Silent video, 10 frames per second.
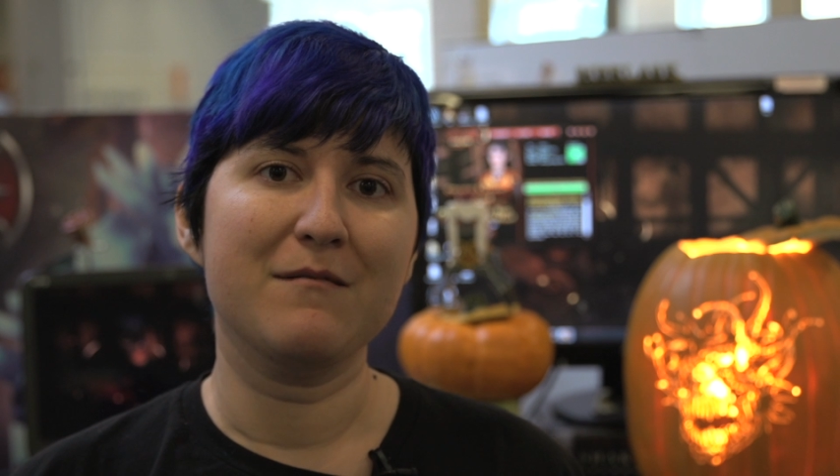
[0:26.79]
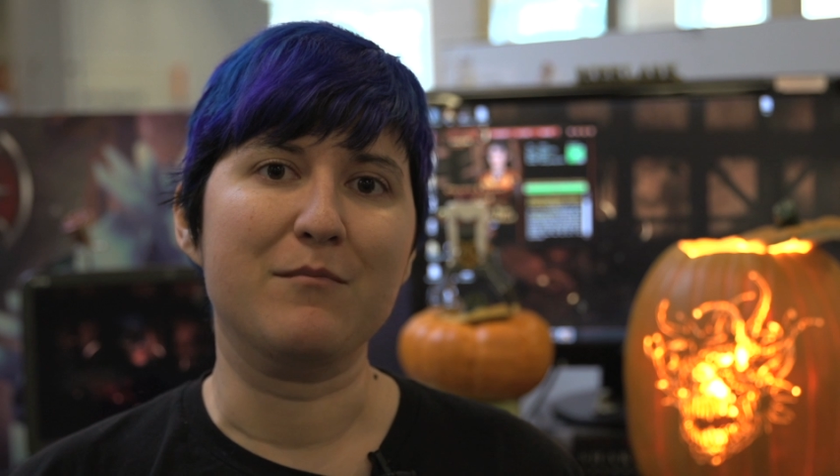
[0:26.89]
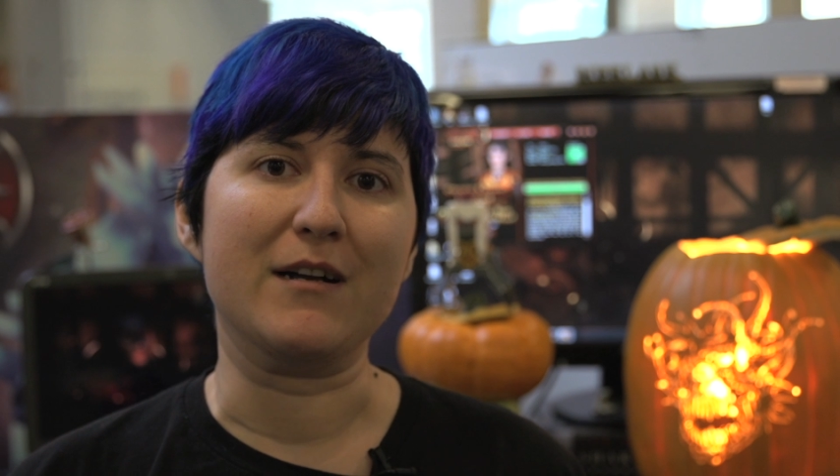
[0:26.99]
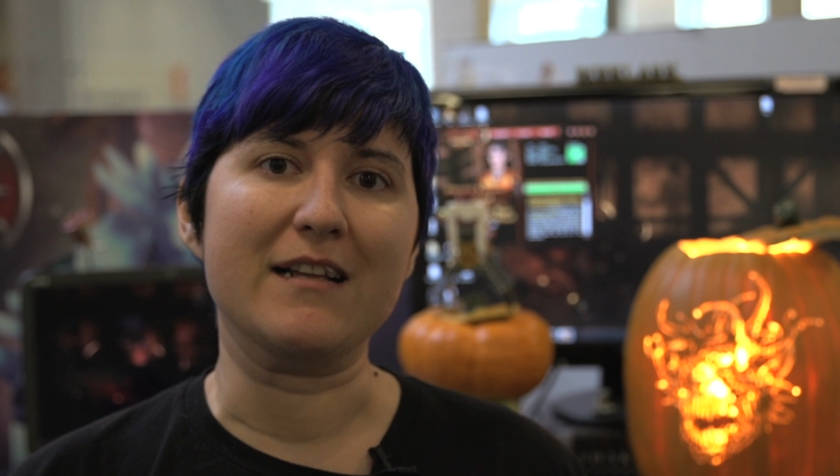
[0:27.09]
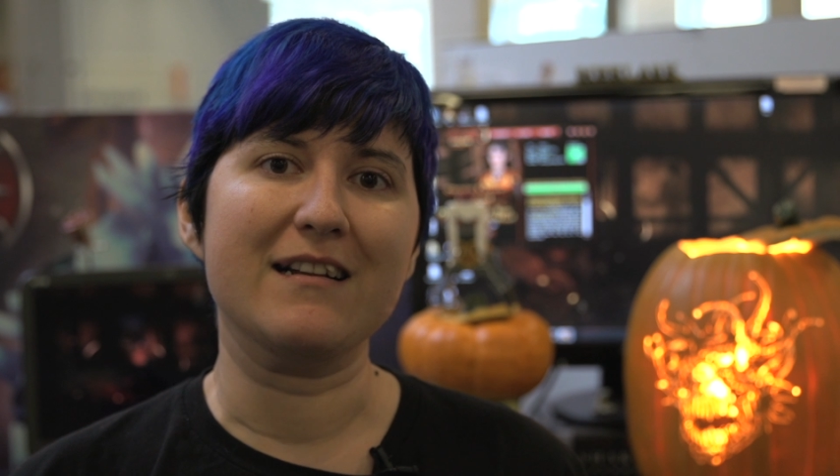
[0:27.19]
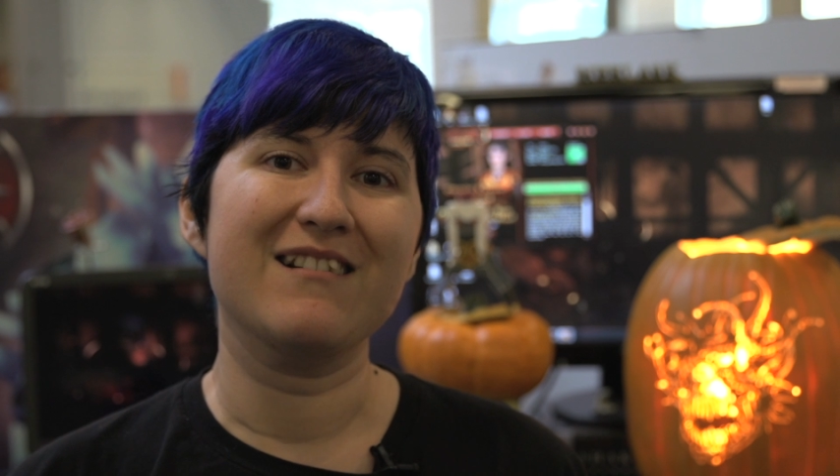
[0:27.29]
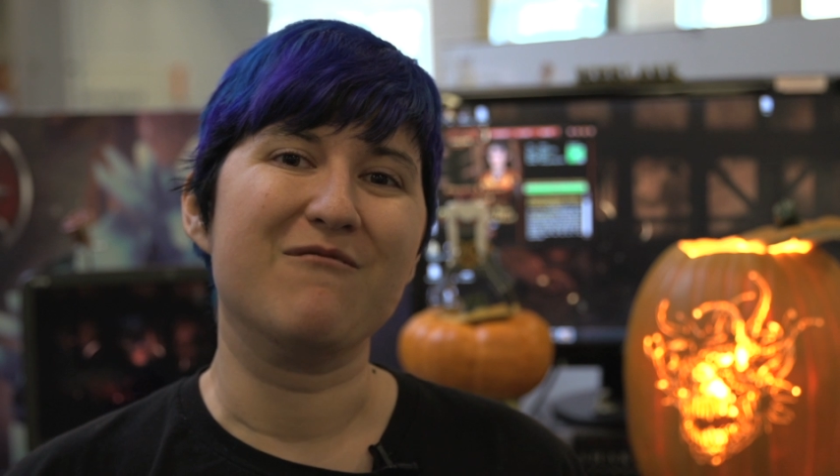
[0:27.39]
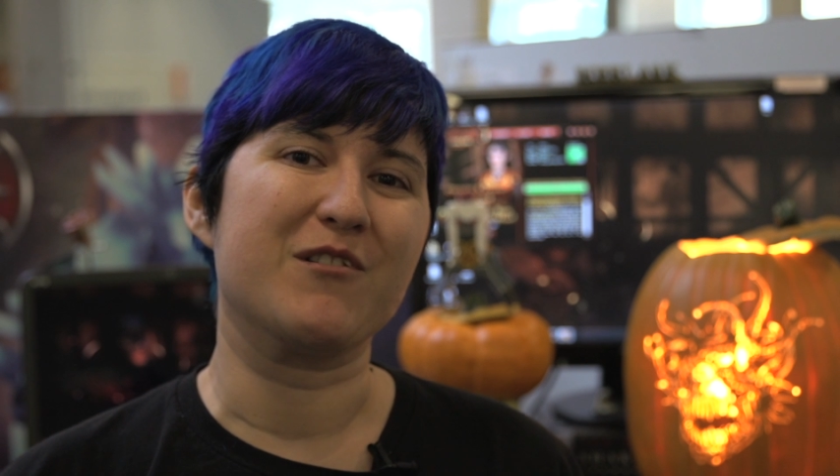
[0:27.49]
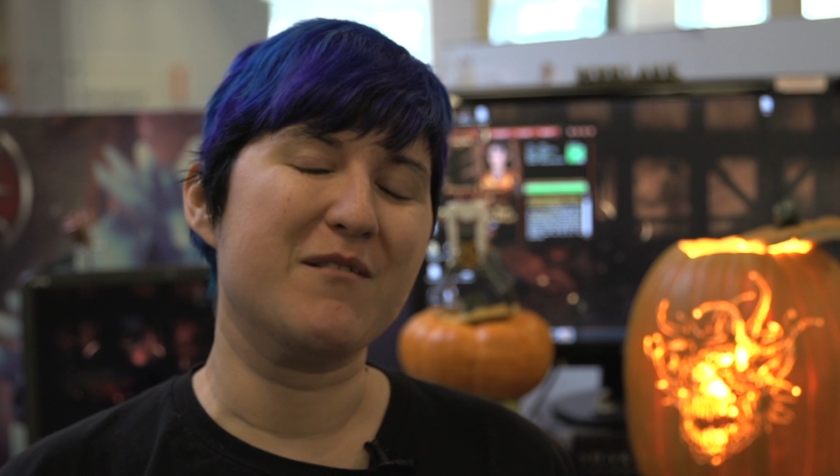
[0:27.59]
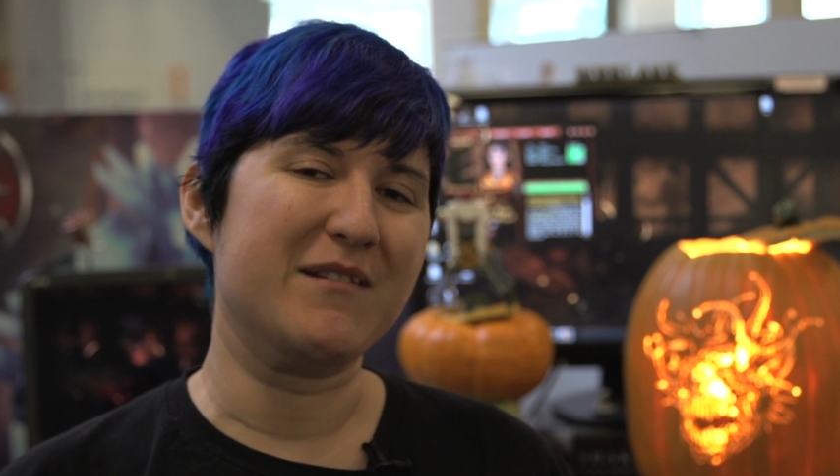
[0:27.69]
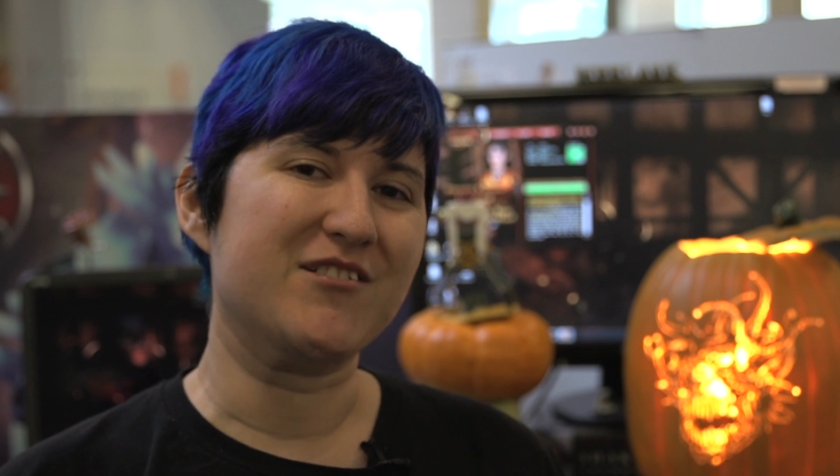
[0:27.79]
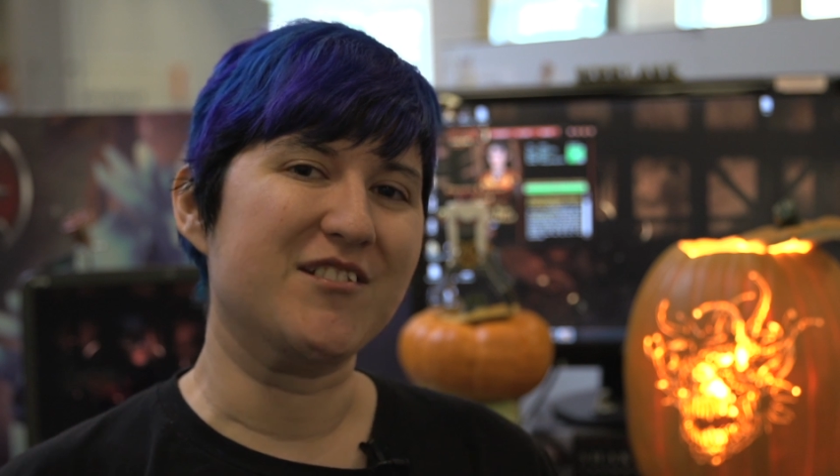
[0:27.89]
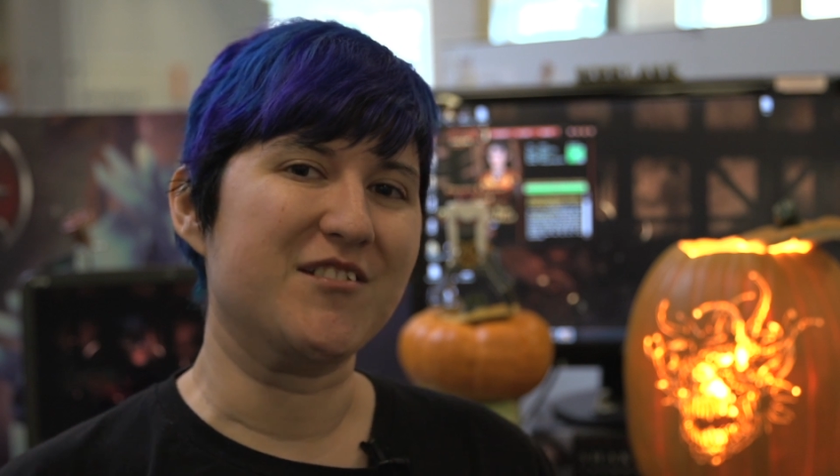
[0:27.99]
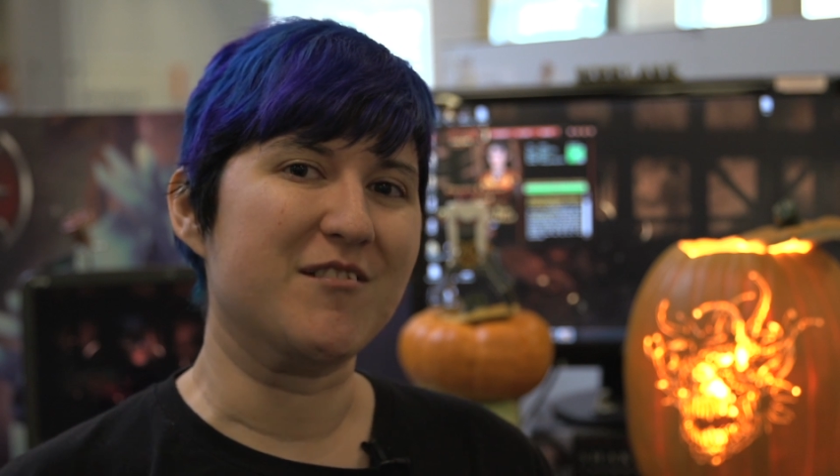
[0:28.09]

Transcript: But we're going to be judging